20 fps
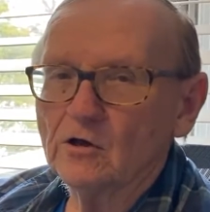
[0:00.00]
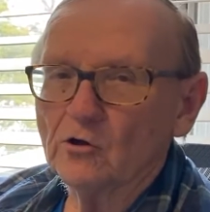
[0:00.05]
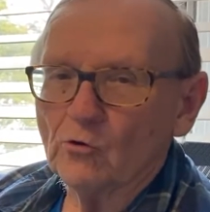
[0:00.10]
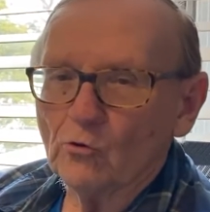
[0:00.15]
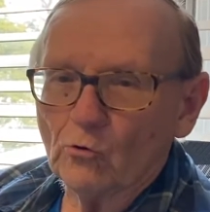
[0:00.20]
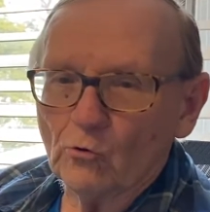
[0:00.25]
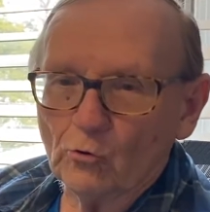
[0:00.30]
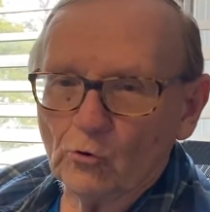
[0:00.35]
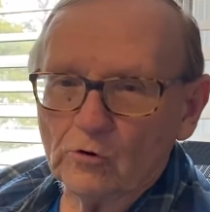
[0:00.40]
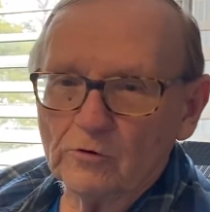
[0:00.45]

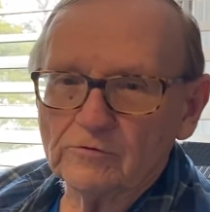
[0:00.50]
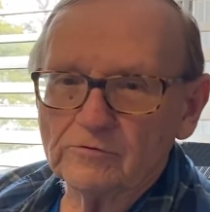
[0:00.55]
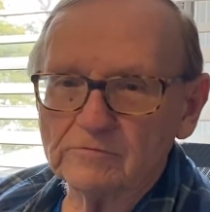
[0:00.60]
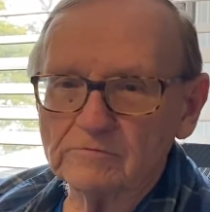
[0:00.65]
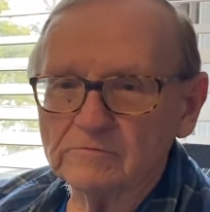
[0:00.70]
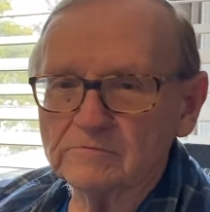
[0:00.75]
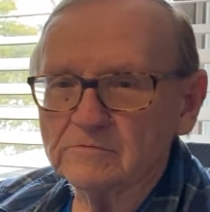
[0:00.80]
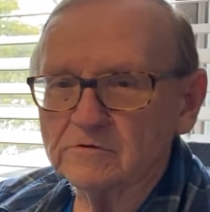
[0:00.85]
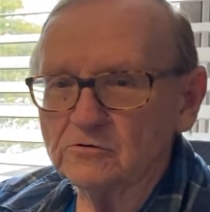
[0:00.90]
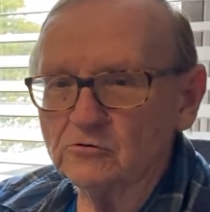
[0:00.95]
or
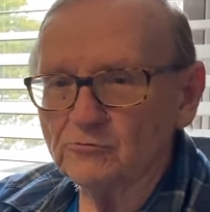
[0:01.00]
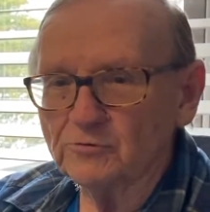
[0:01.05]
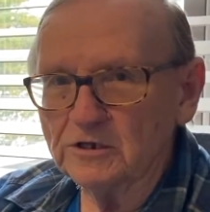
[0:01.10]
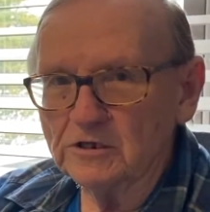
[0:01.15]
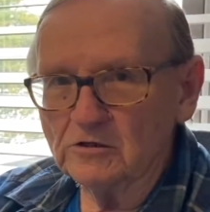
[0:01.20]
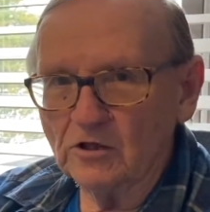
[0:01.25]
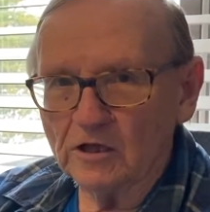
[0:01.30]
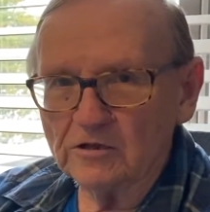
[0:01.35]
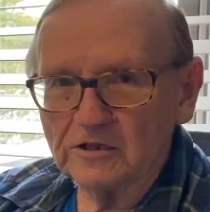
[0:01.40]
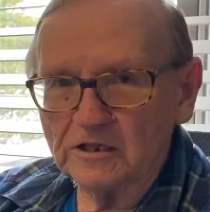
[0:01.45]
to be
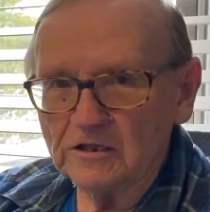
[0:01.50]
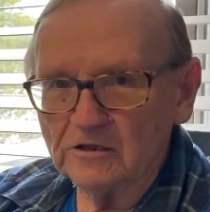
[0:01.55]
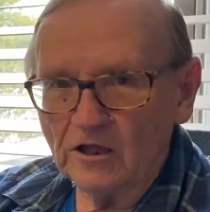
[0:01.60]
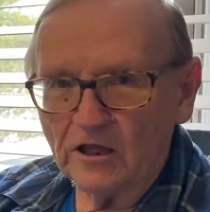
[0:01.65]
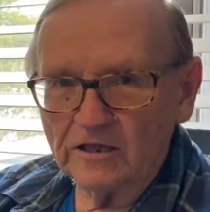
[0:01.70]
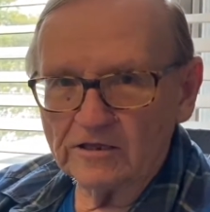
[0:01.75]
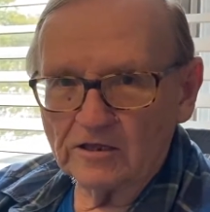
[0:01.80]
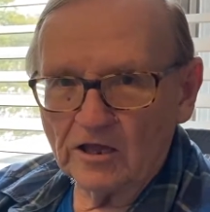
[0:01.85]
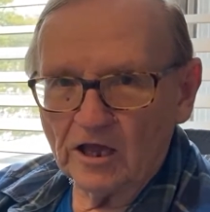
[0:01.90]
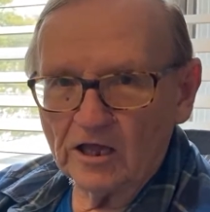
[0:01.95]
lucky
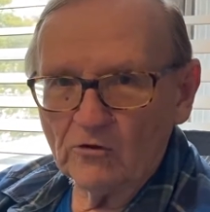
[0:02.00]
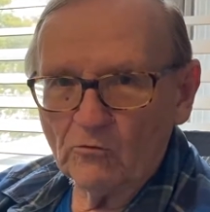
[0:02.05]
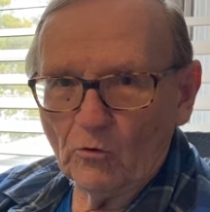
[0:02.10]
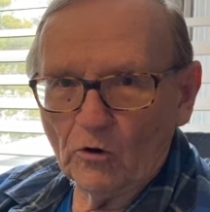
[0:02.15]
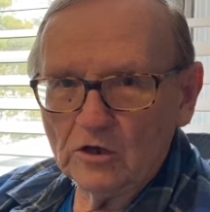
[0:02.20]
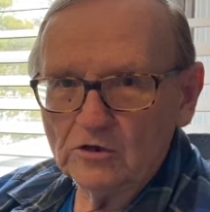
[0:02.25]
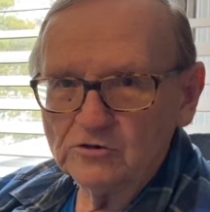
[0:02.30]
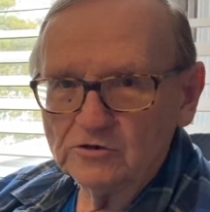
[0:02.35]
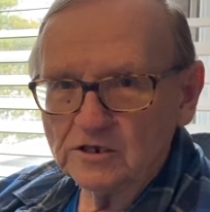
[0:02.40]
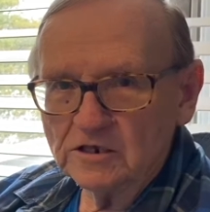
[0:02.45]
like I
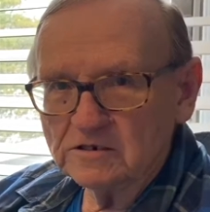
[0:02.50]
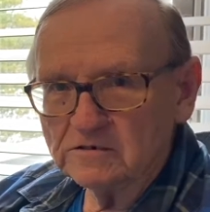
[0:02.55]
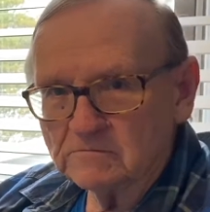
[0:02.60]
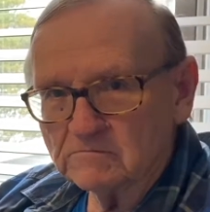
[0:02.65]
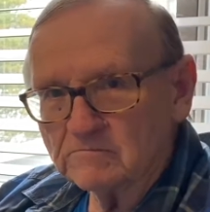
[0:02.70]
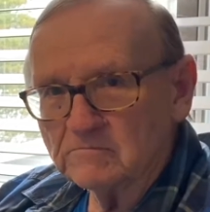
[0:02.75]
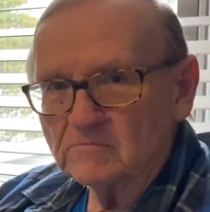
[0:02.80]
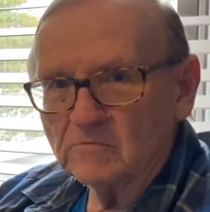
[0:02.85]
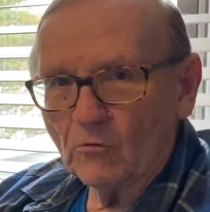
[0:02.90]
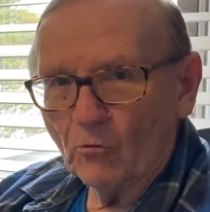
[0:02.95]
was and
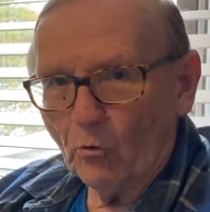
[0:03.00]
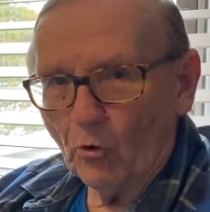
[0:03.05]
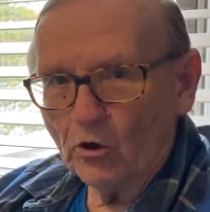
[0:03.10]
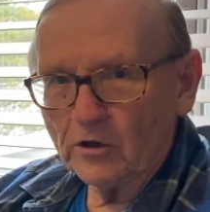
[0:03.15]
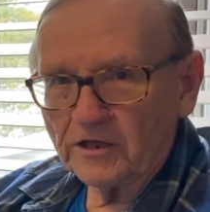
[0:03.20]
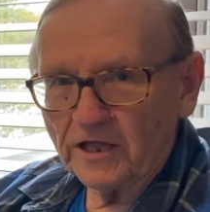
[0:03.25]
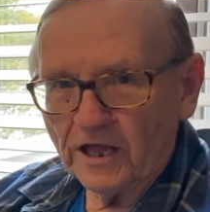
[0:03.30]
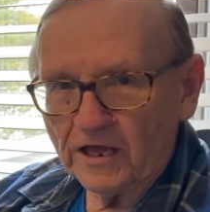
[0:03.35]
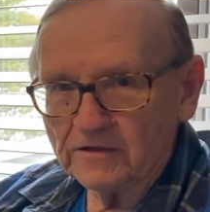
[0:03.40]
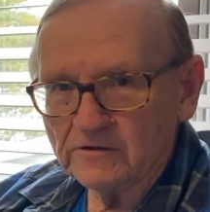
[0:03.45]
walk
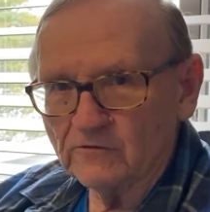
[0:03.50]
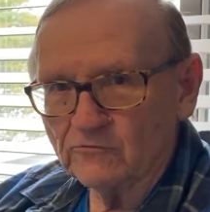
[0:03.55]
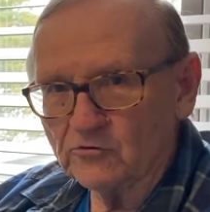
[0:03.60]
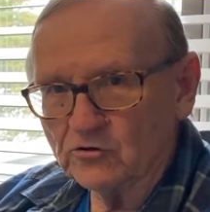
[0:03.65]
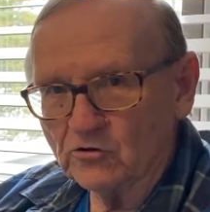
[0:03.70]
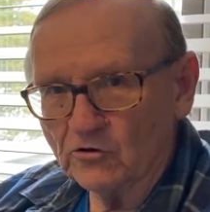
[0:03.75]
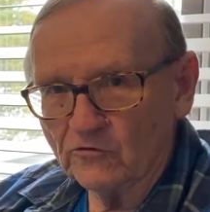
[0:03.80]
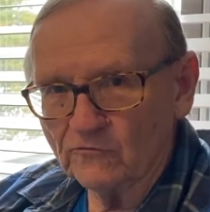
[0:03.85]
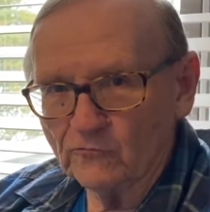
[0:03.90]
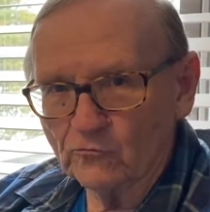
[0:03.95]
out of the
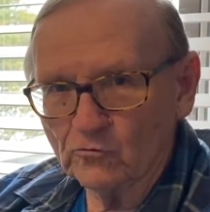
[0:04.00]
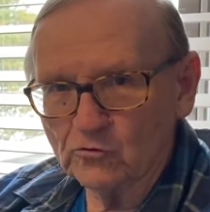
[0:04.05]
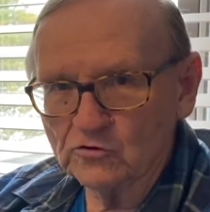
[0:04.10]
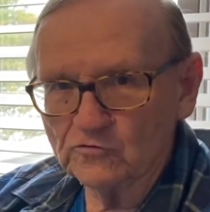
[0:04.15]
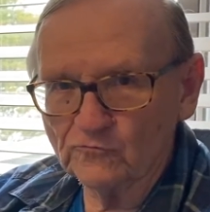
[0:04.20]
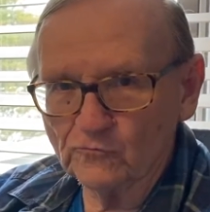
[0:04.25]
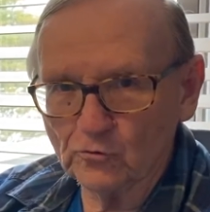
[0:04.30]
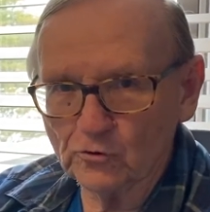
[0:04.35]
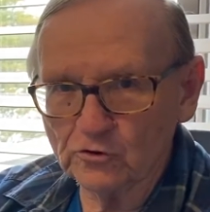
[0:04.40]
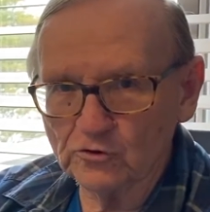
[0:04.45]
Air Force
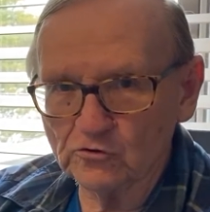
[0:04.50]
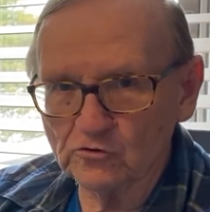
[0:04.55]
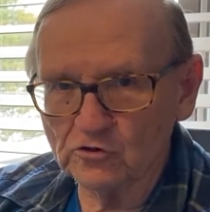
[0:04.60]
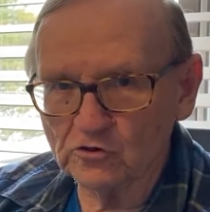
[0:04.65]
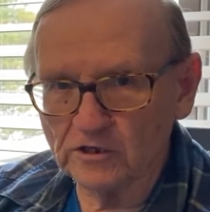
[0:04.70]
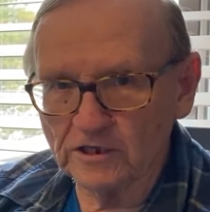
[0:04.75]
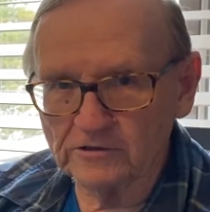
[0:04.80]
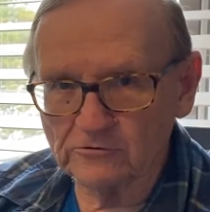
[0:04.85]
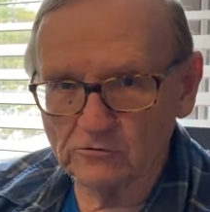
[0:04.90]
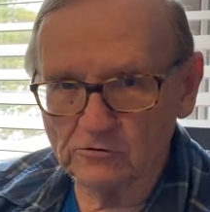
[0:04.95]
4 years
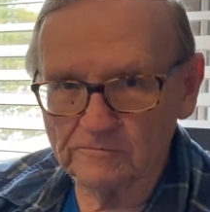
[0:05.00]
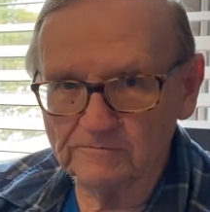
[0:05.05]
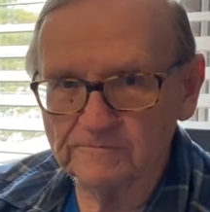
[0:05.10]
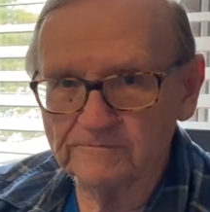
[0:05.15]
later.